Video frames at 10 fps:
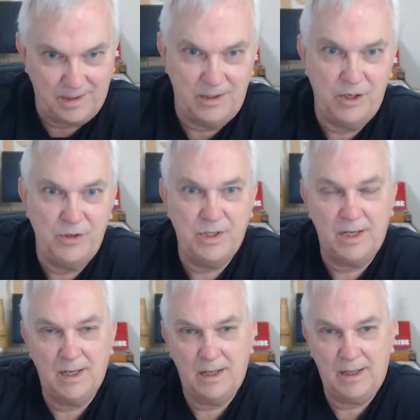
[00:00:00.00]

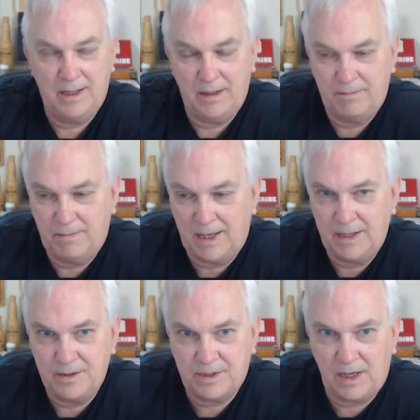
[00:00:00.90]
using a
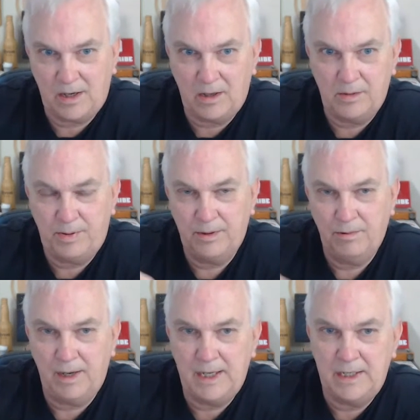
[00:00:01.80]
miter saw to put a
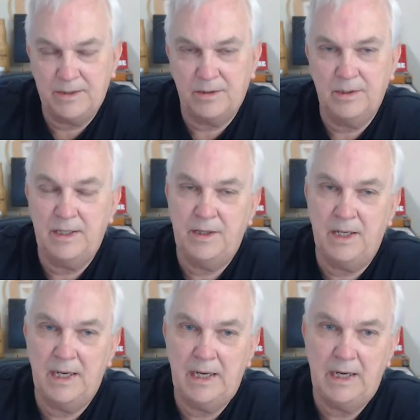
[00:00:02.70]
radius on that
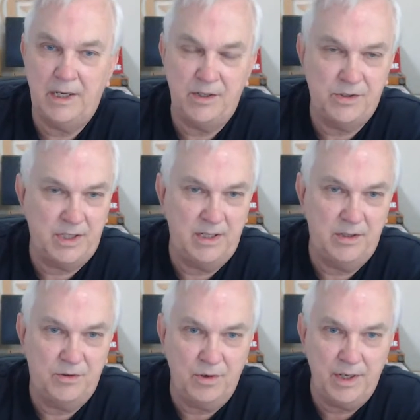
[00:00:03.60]
thing, and you see
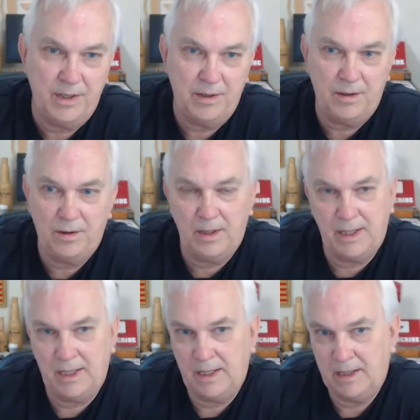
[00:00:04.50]
the drill,
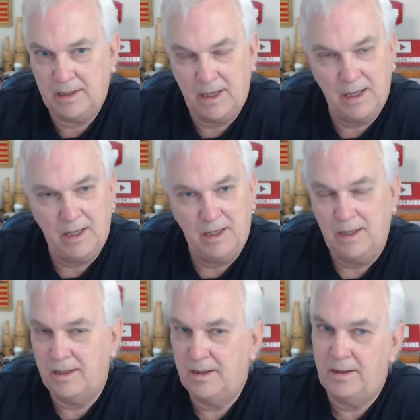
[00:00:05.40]
and
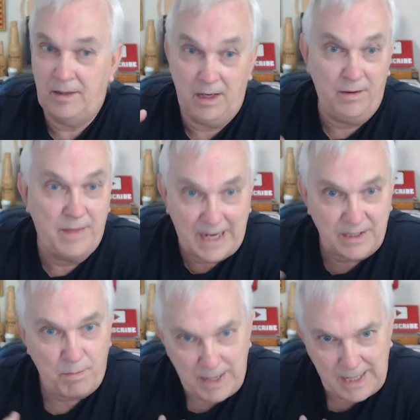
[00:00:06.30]

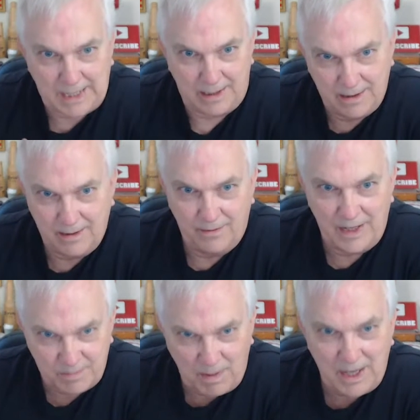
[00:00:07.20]
that's me.
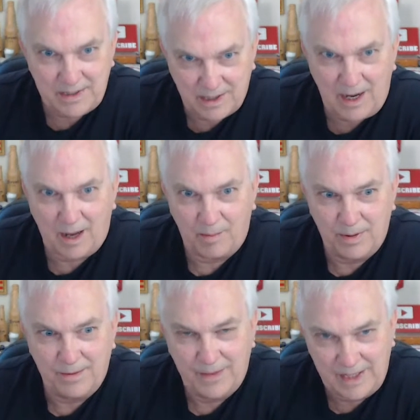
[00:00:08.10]
That's my shop.
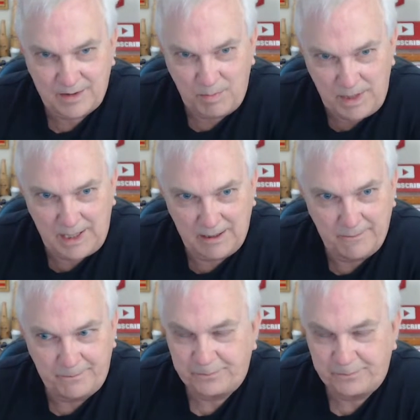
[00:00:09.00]
That's me.